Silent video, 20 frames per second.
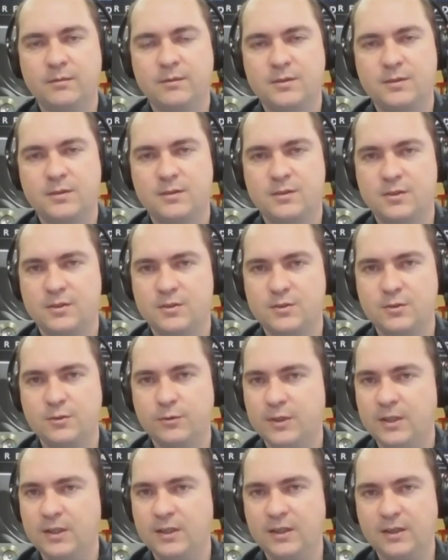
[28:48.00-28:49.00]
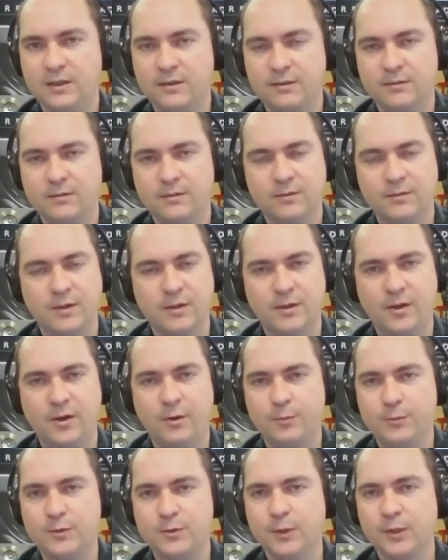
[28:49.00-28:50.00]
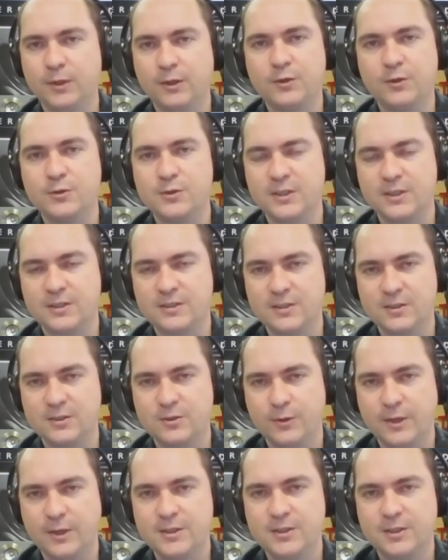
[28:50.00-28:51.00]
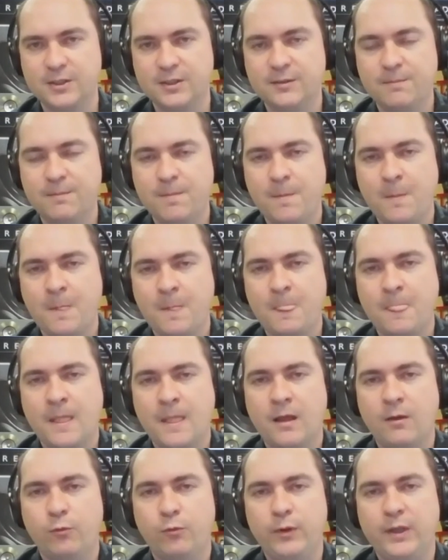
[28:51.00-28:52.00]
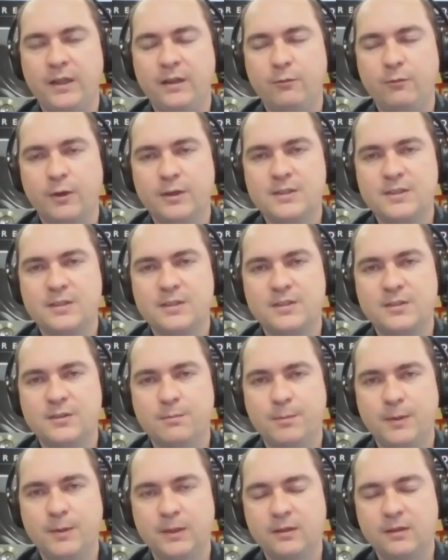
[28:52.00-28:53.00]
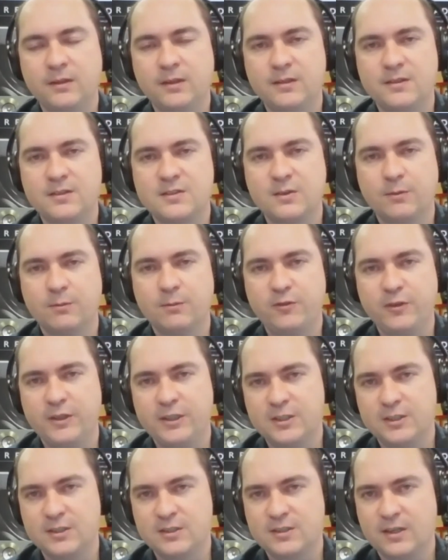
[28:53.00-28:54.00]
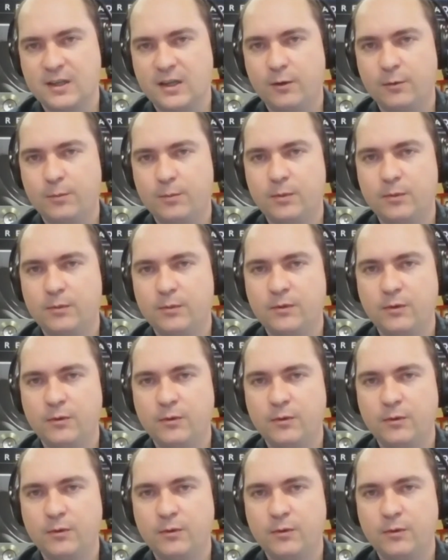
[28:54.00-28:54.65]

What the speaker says: to suit the optimal acoustic situation, we wanted to build in some features to help